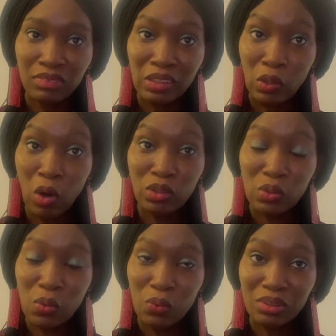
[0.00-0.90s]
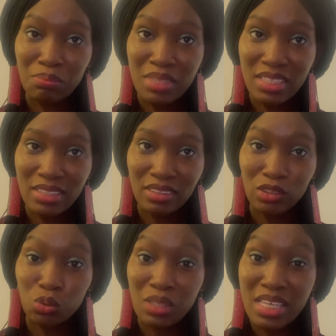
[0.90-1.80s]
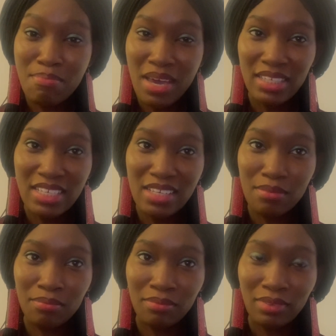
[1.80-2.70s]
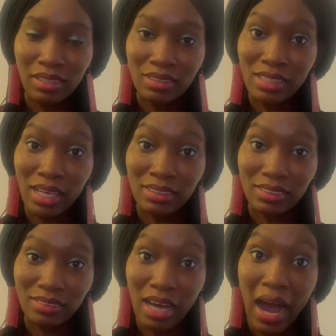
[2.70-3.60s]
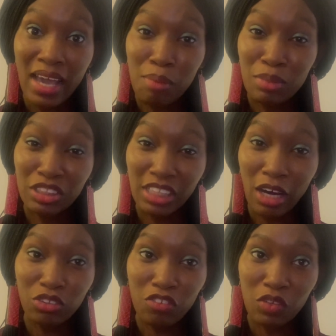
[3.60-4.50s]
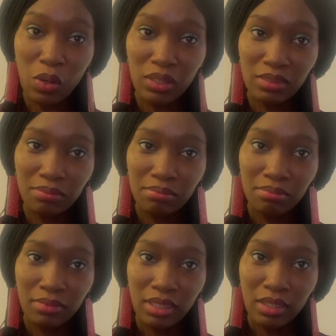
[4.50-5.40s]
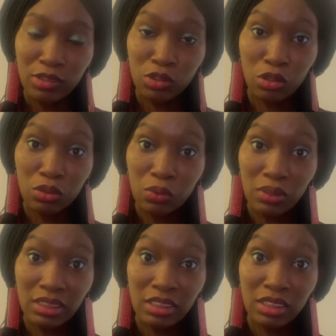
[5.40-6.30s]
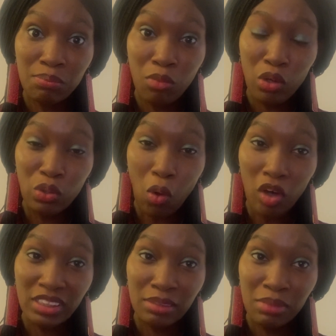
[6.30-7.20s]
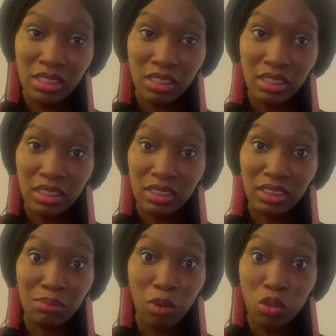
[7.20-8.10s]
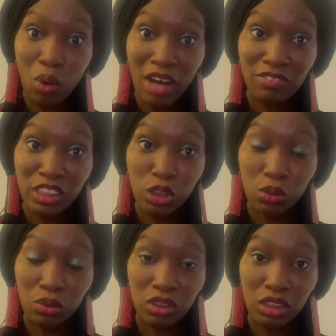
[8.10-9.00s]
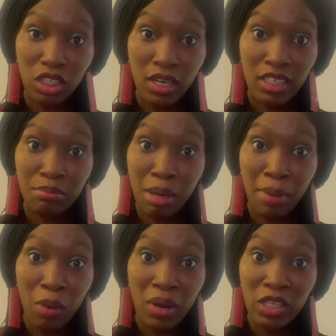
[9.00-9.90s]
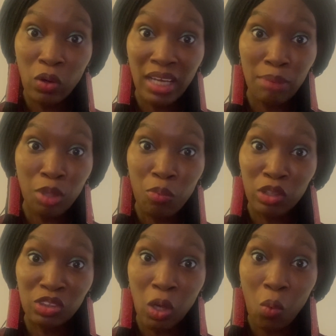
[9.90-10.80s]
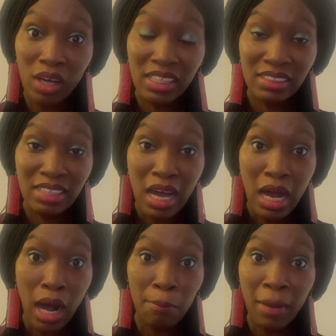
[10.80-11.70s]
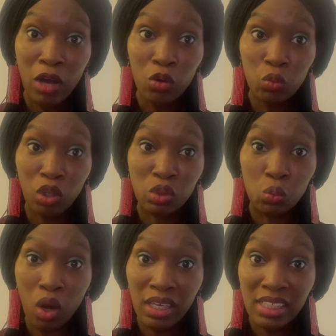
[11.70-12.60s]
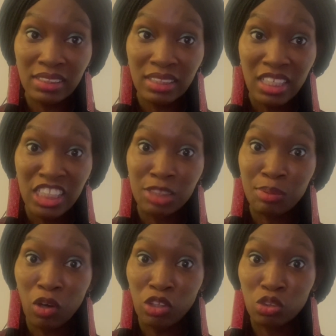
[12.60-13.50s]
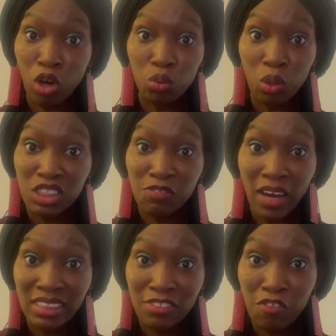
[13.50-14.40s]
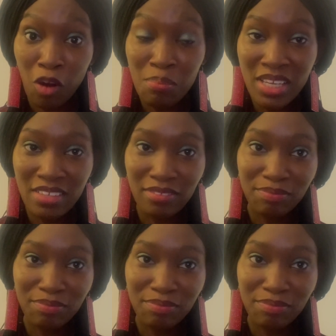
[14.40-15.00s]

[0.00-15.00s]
God told me to email him that I am a child of God. So you notice the more you hurt me, the more you have issues. Remember when your laptop was not working and my own was working? It's because God was fighting for me.